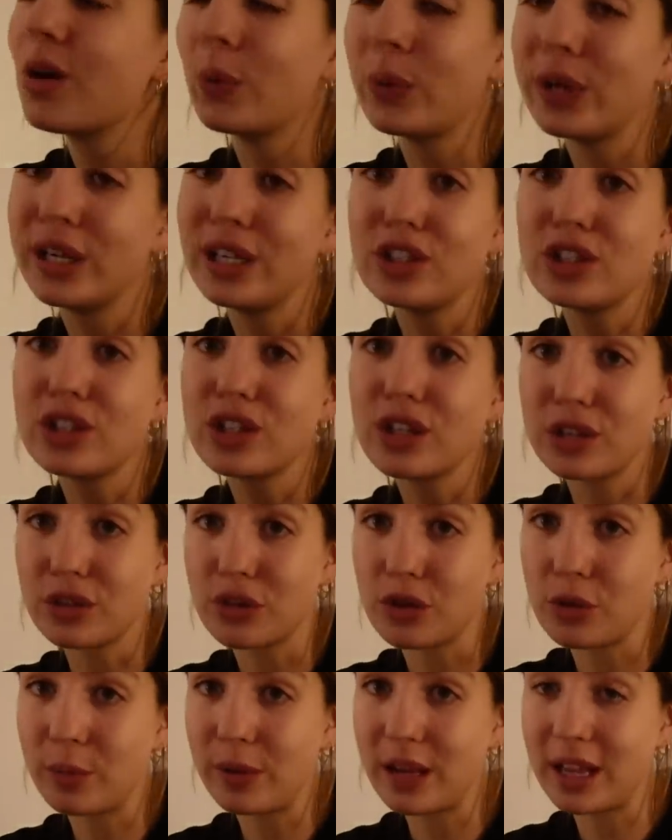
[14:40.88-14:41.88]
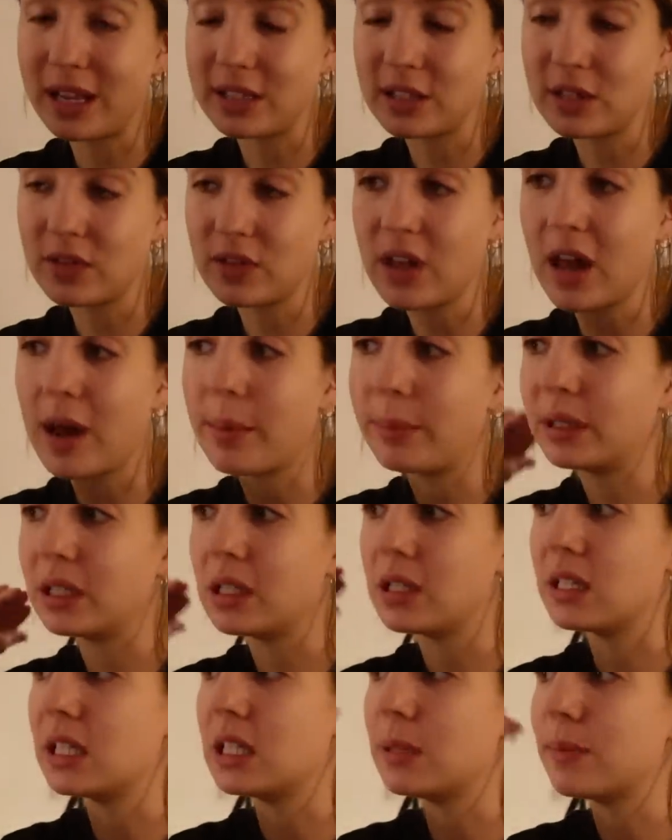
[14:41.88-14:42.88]
Weege has other plans for that
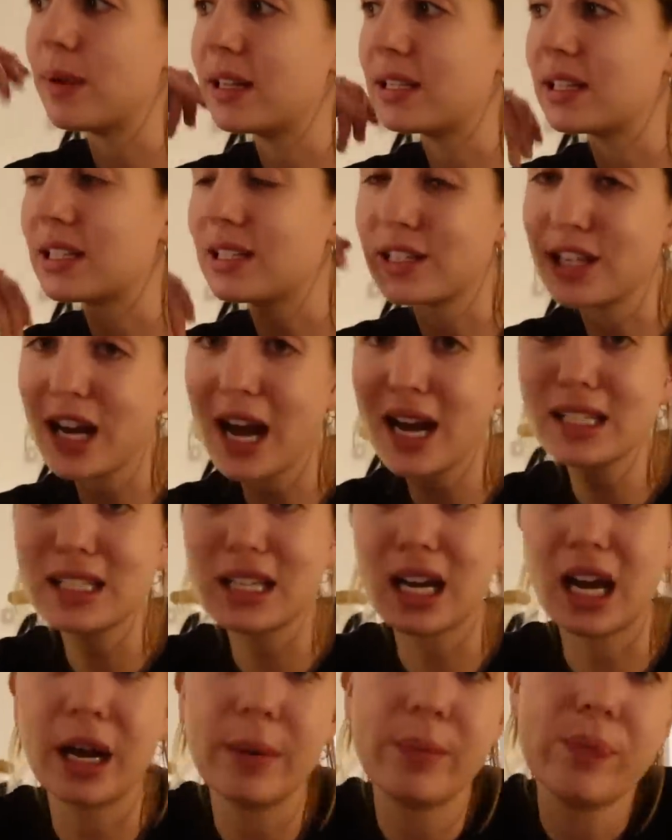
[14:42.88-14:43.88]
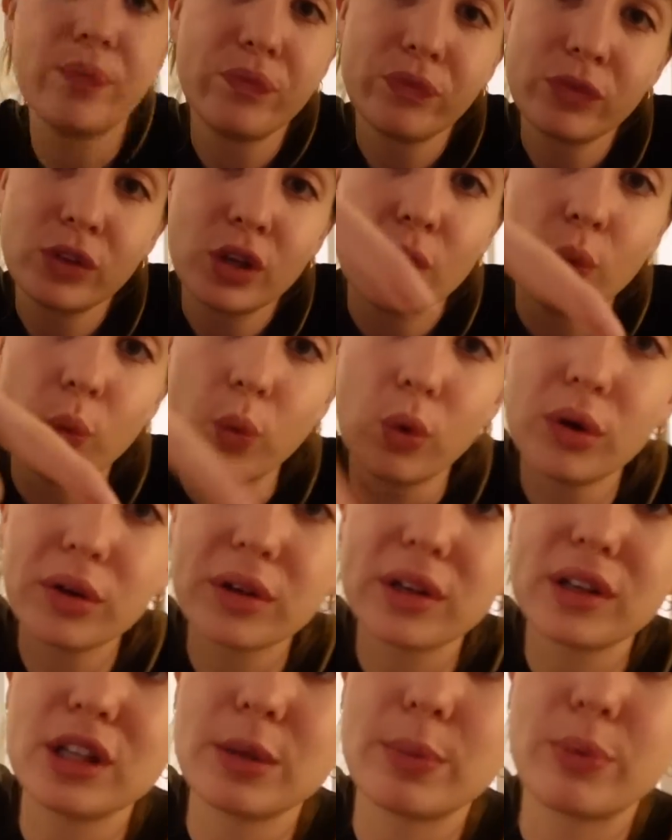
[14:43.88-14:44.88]
because he spends the entire time
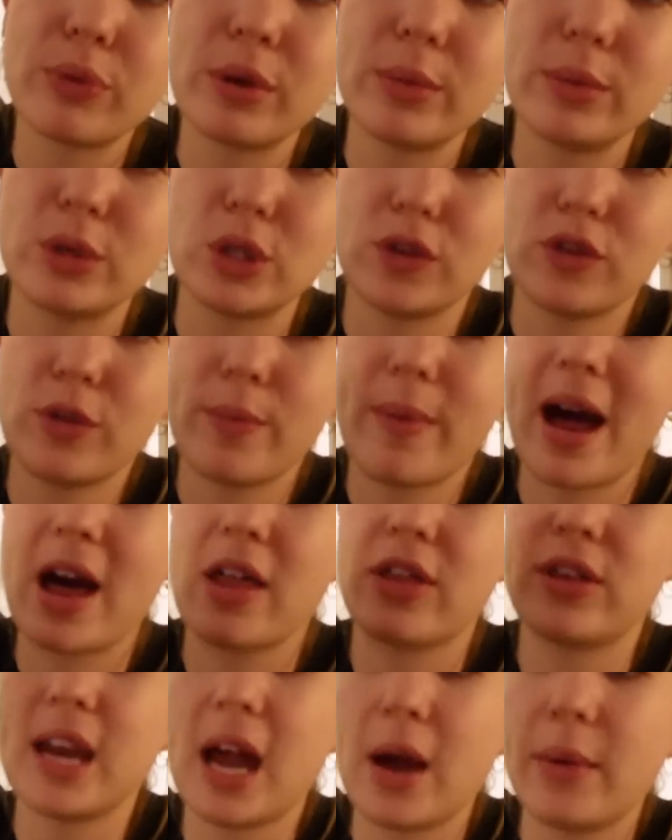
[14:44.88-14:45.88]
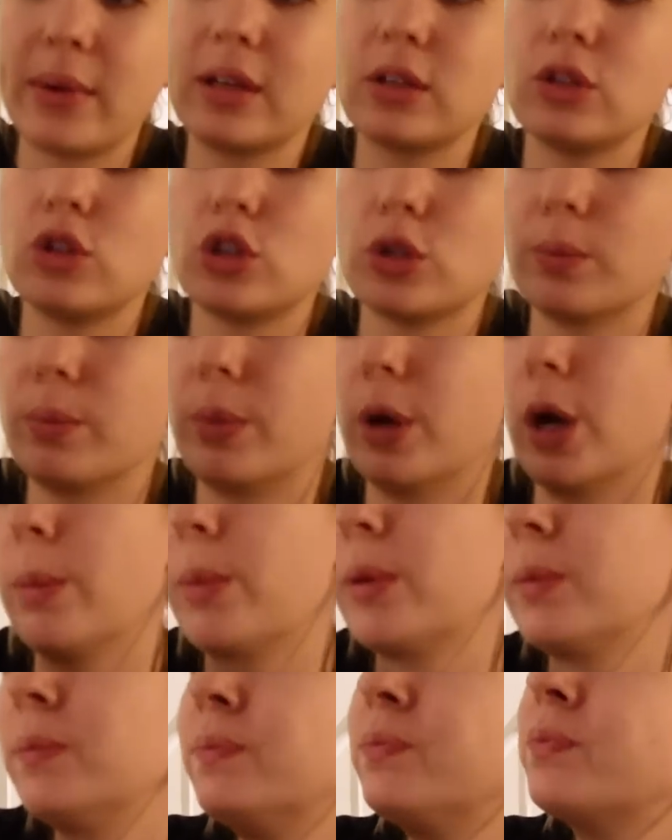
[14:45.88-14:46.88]
walking the perimeter of the bath. Now he can jump
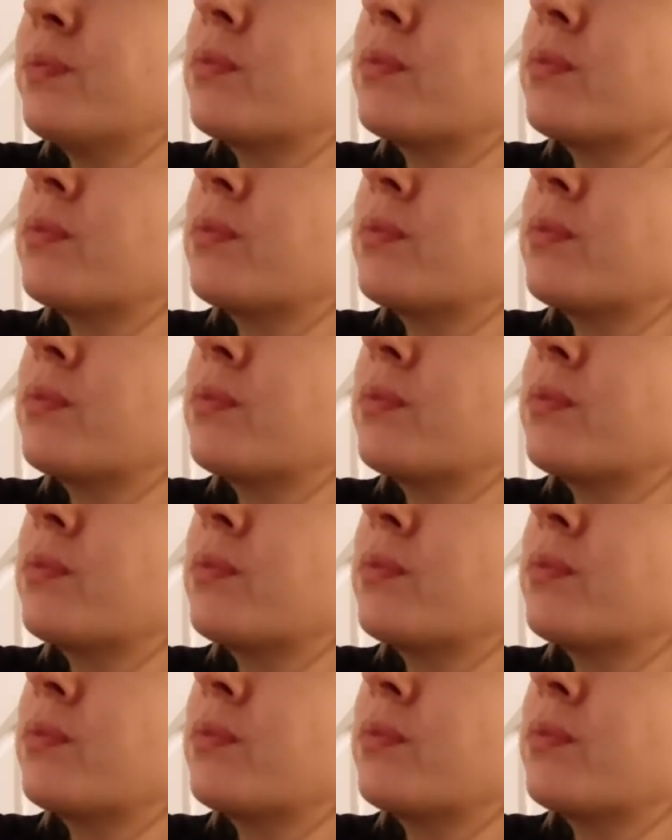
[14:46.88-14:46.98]
up.